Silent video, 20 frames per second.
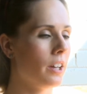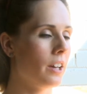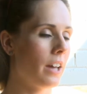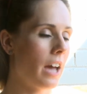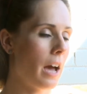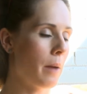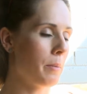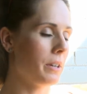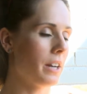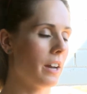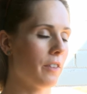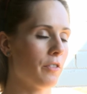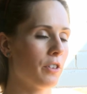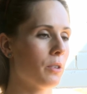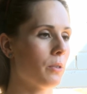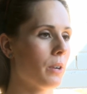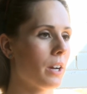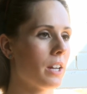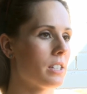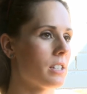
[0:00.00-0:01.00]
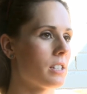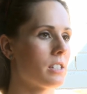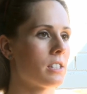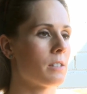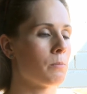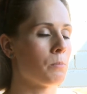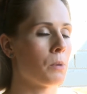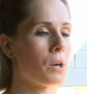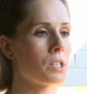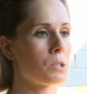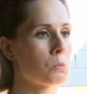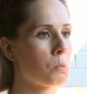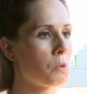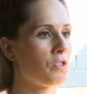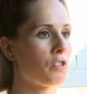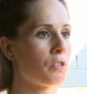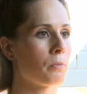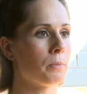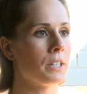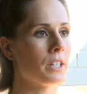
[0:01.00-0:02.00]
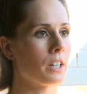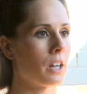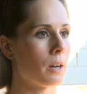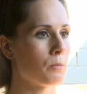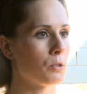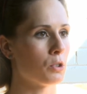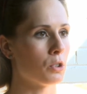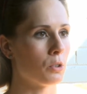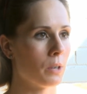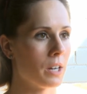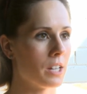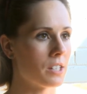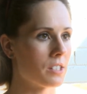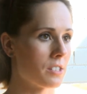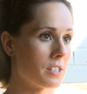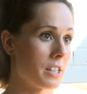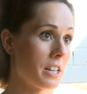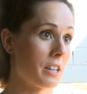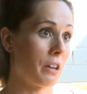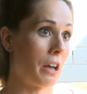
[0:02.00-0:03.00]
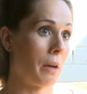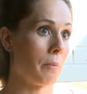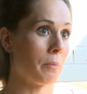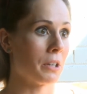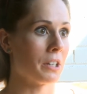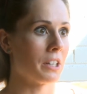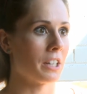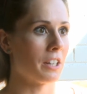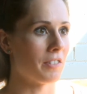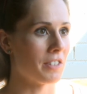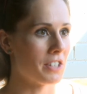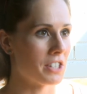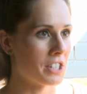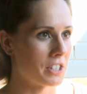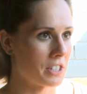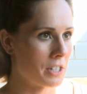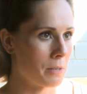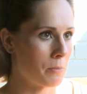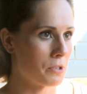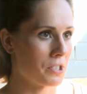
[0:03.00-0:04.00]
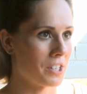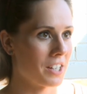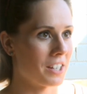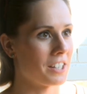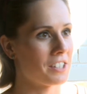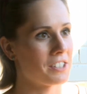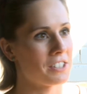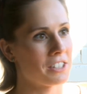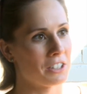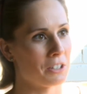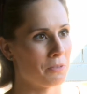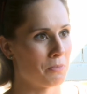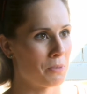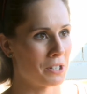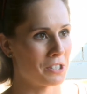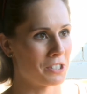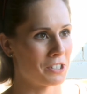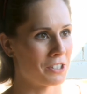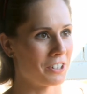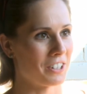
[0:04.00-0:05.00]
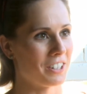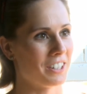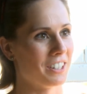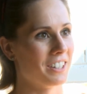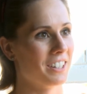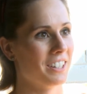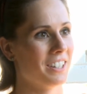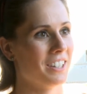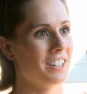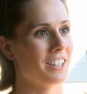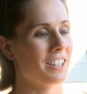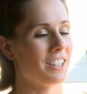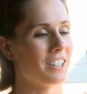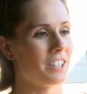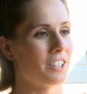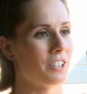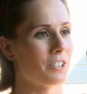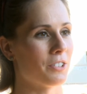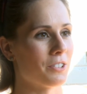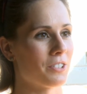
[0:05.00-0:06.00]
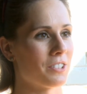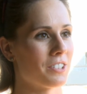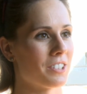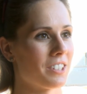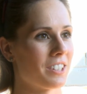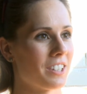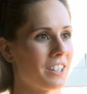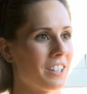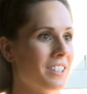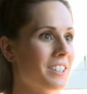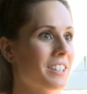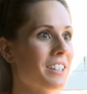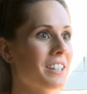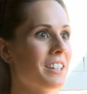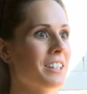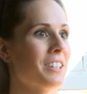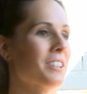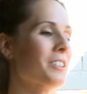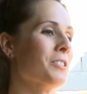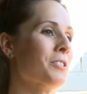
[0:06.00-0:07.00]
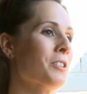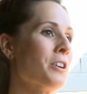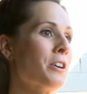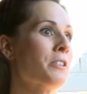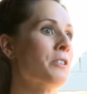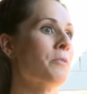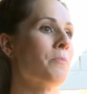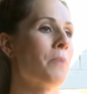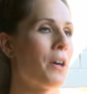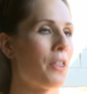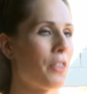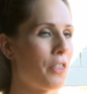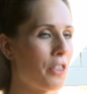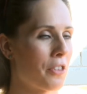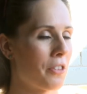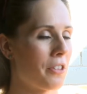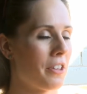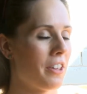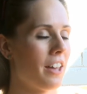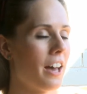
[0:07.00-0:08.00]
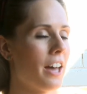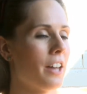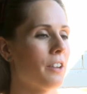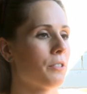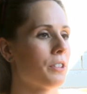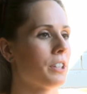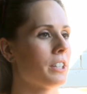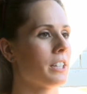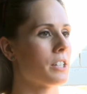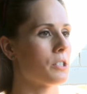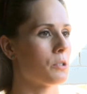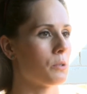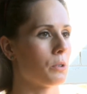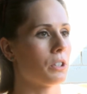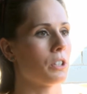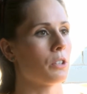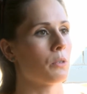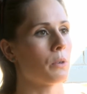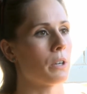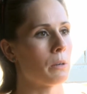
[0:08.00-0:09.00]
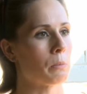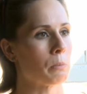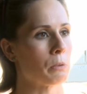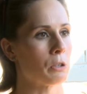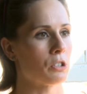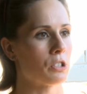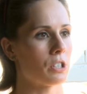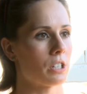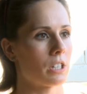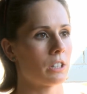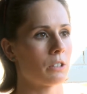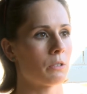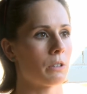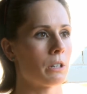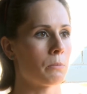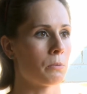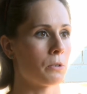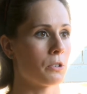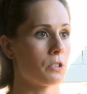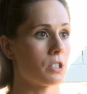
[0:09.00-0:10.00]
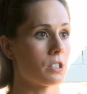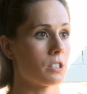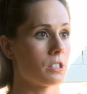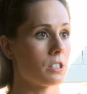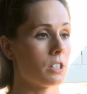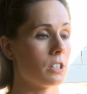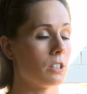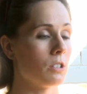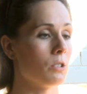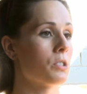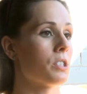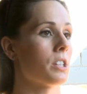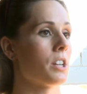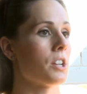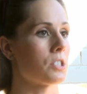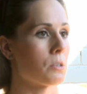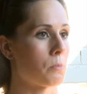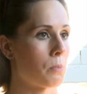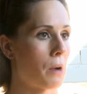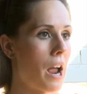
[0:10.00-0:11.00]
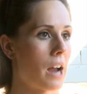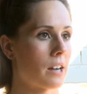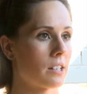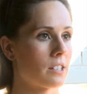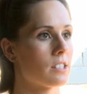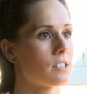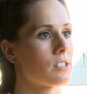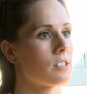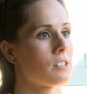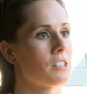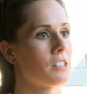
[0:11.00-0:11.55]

I mean, every race, it's impossible for me to come to a race and say, okay, I'm going to give it 60% because the Olympics are in, you know, in a month. I don't think that's really the right approach. I think the right approach is to use it as a practice.